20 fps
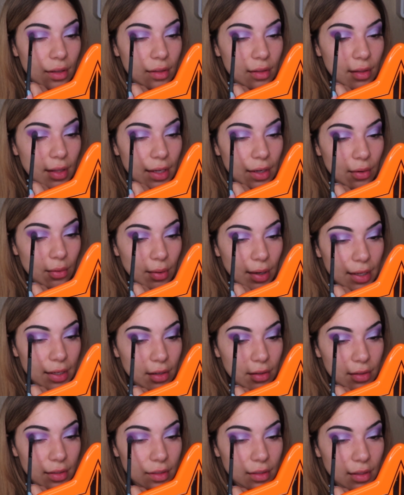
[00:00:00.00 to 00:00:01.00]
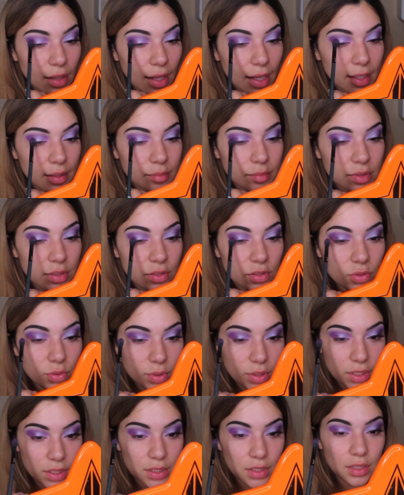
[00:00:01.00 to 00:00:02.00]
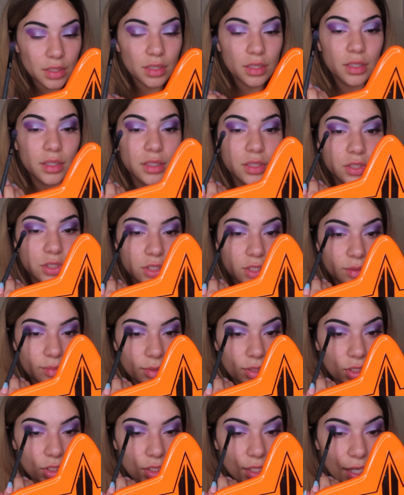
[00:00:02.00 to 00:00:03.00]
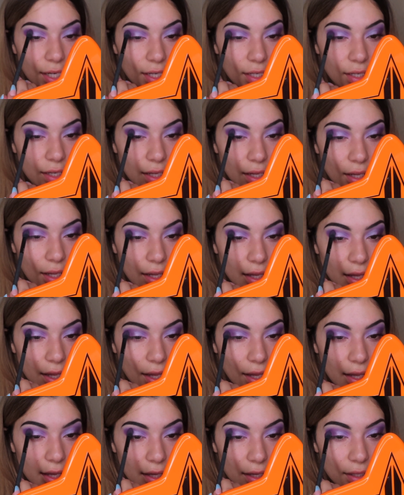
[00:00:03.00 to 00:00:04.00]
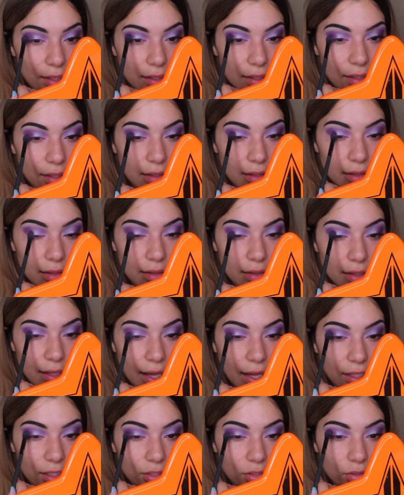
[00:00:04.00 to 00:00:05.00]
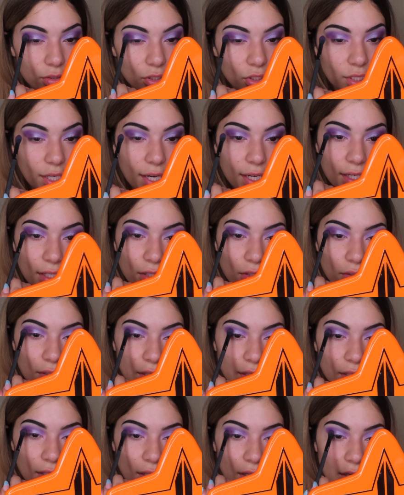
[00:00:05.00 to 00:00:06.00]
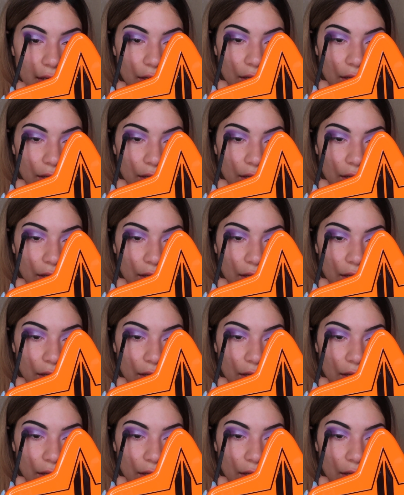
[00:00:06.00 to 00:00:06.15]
like right on the line between the shimmer shade and the actual shade. And you can